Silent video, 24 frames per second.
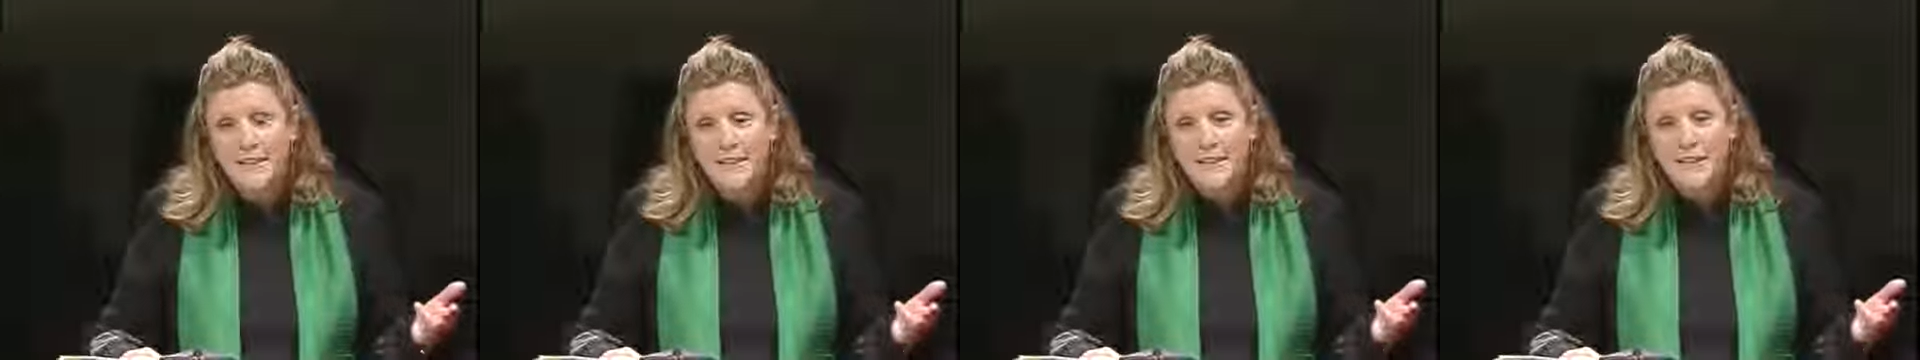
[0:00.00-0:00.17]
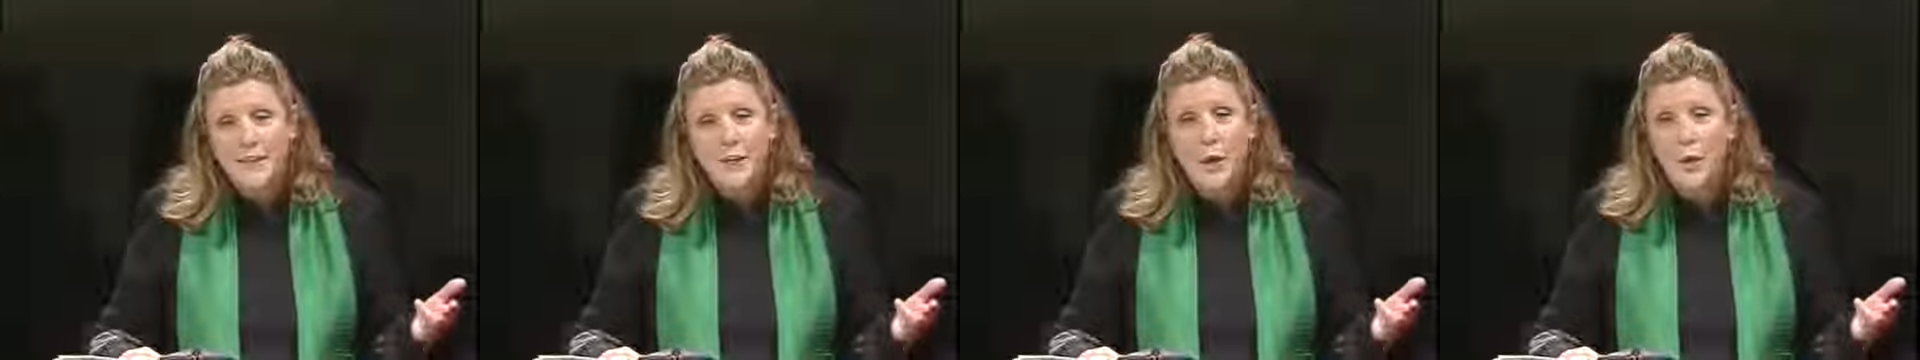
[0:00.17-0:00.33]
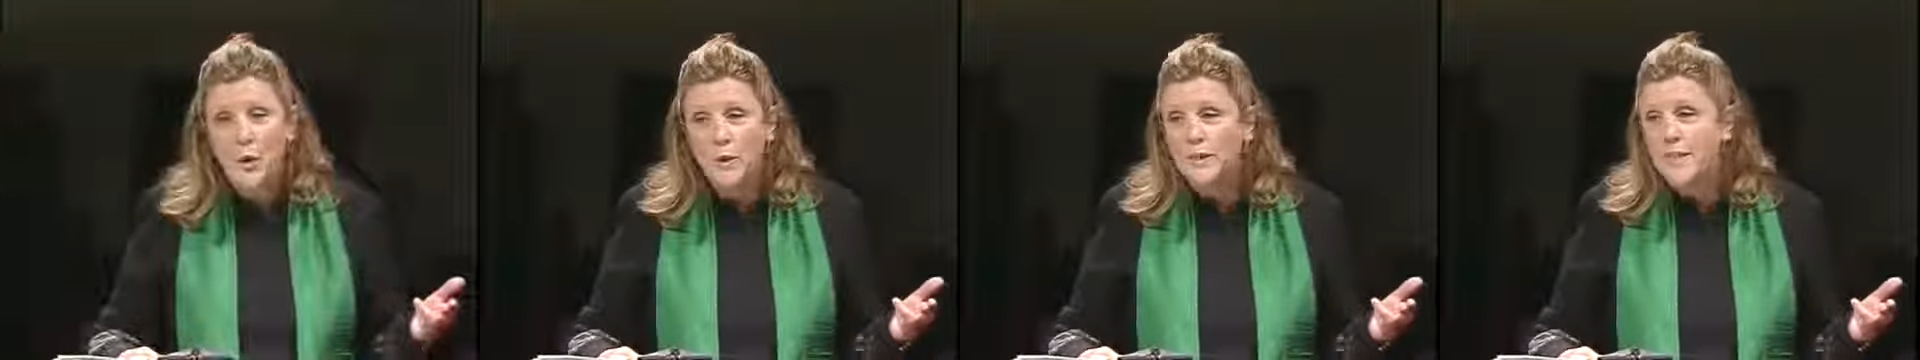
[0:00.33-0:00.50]

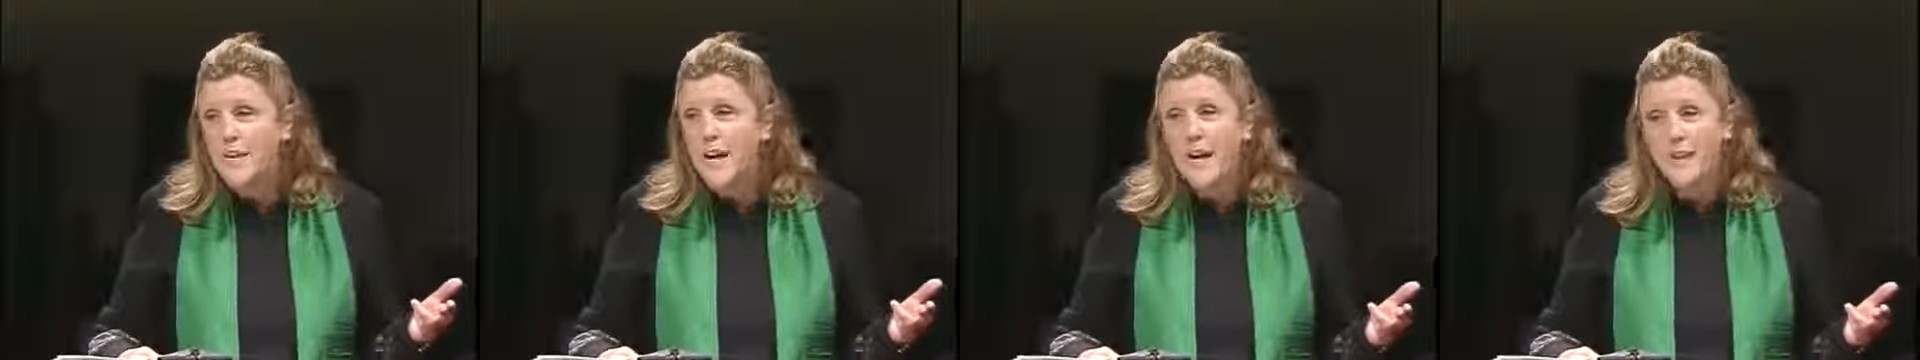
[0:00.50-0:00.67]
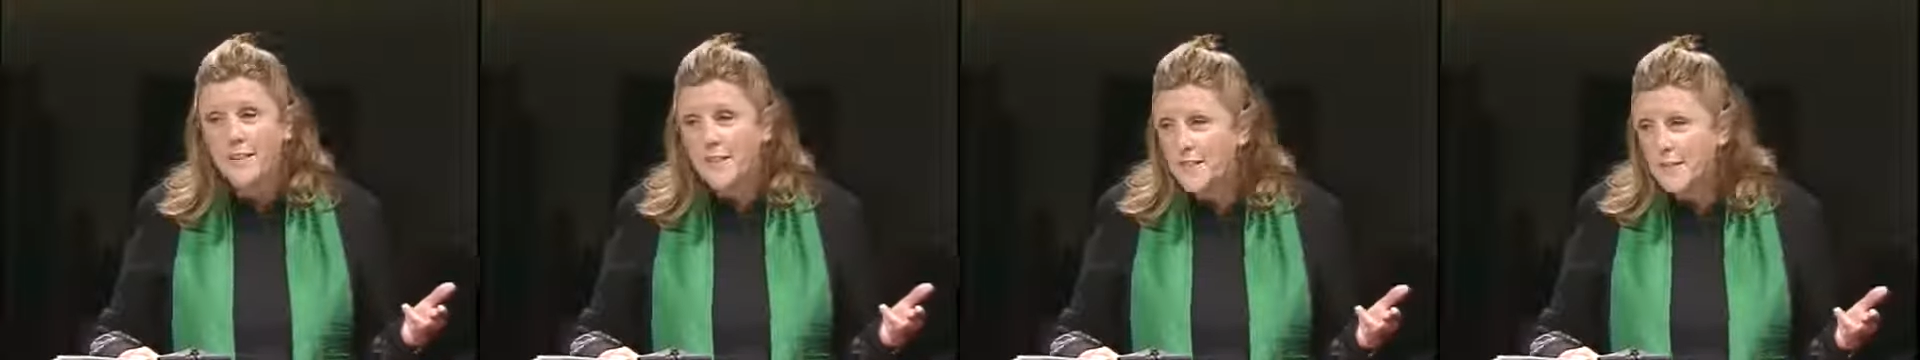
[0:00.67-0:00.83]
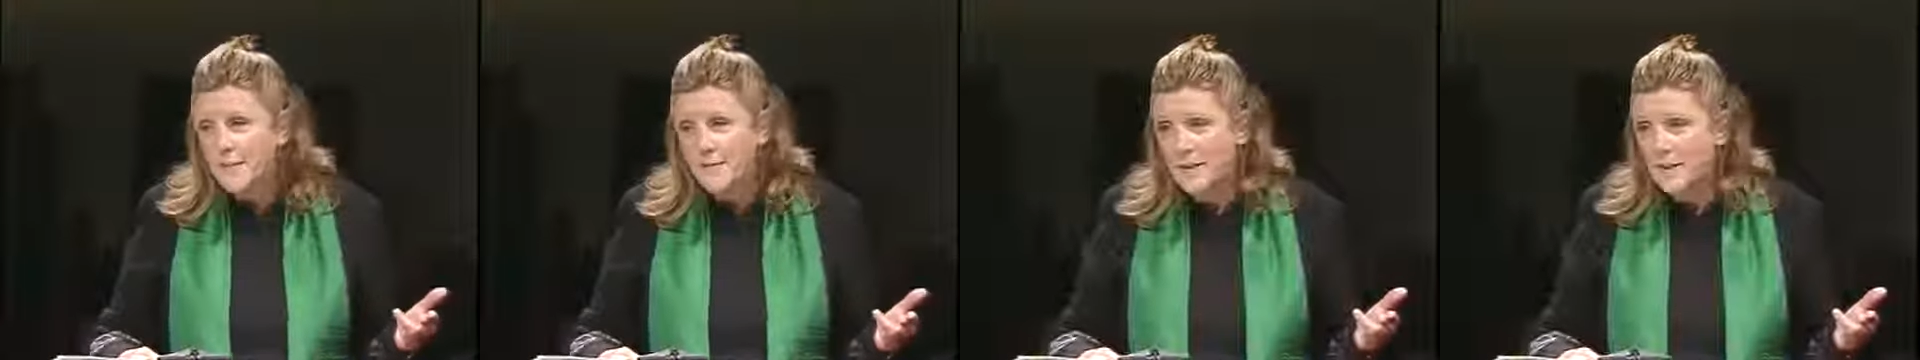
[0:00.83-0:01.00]
The Old
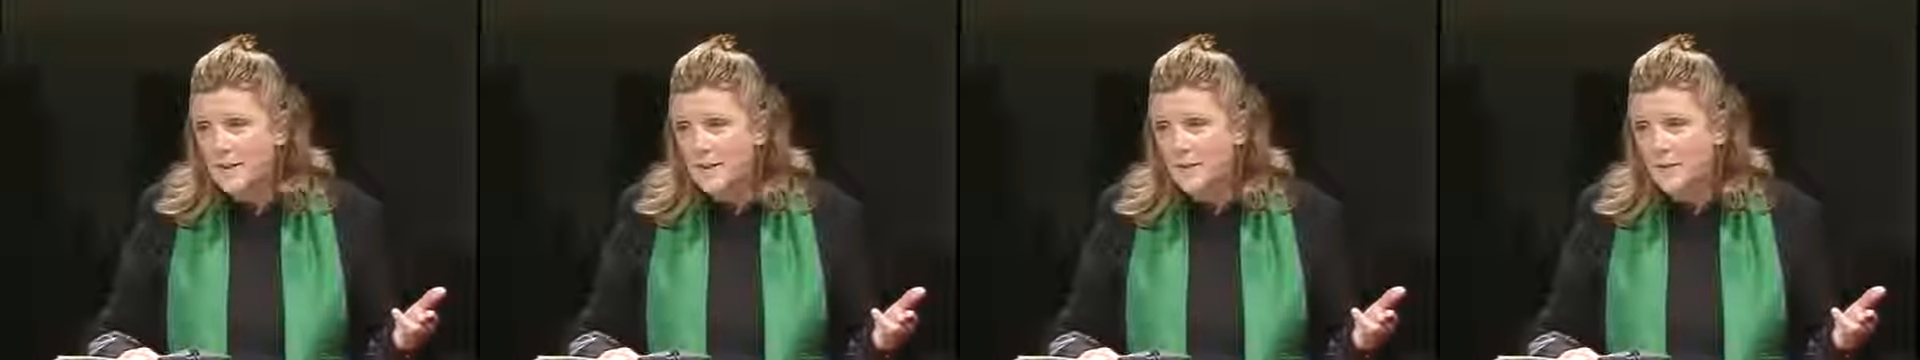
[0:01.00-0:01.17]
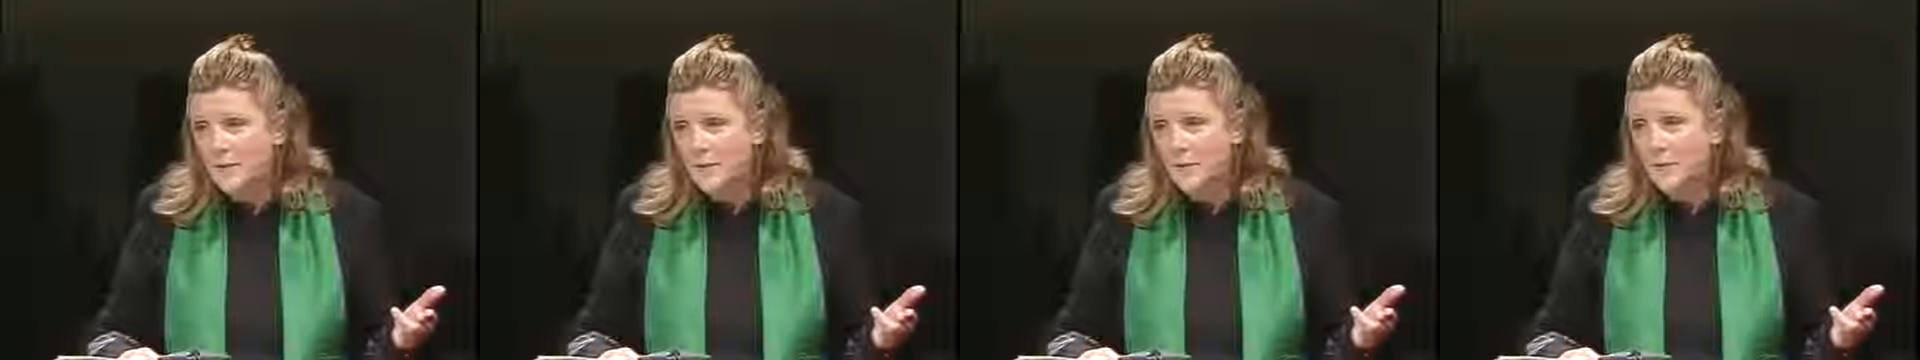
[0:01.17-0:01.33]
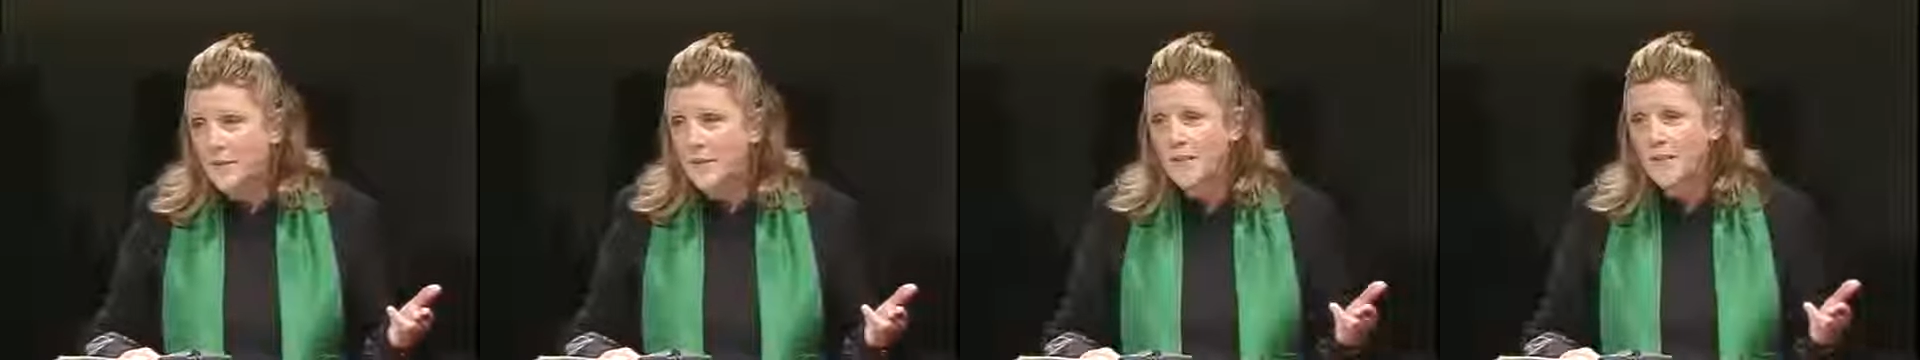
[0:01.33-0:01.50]
Testament
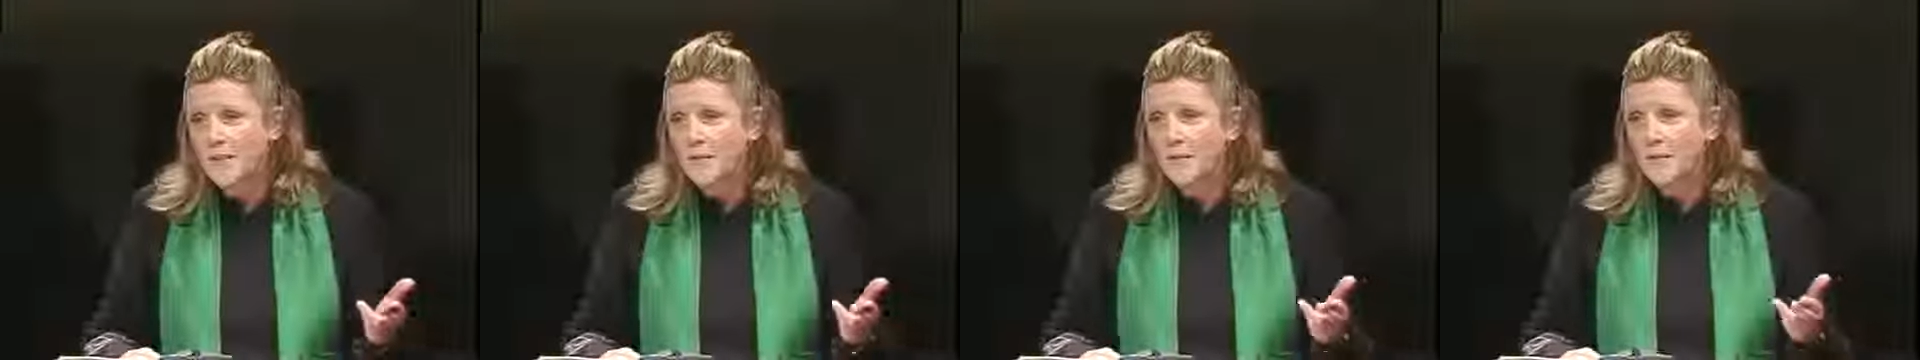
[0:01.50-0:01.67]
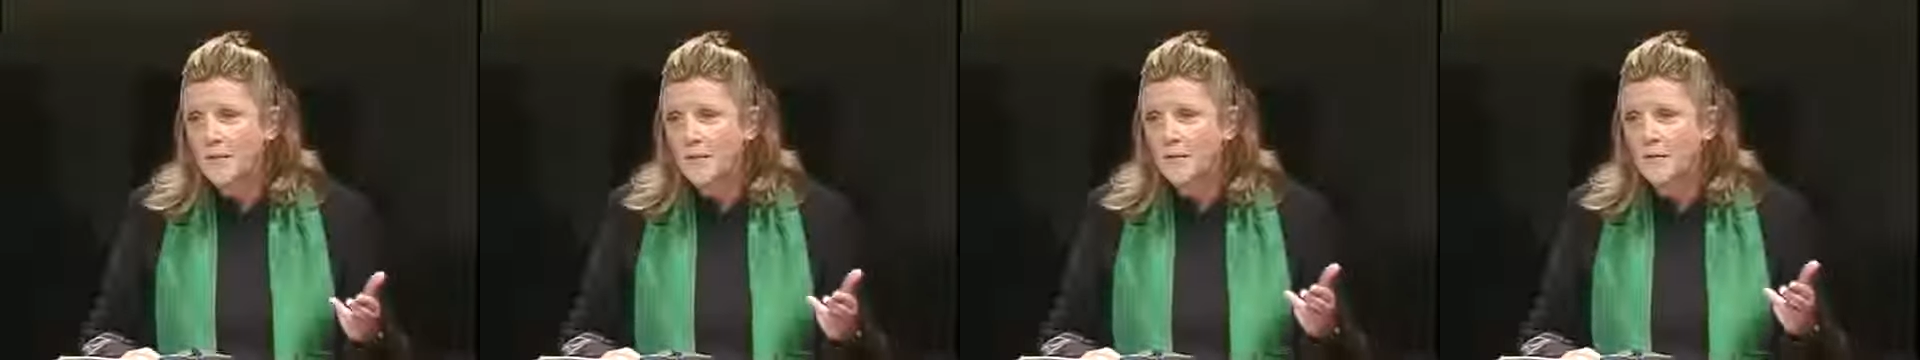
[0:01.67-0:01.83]
was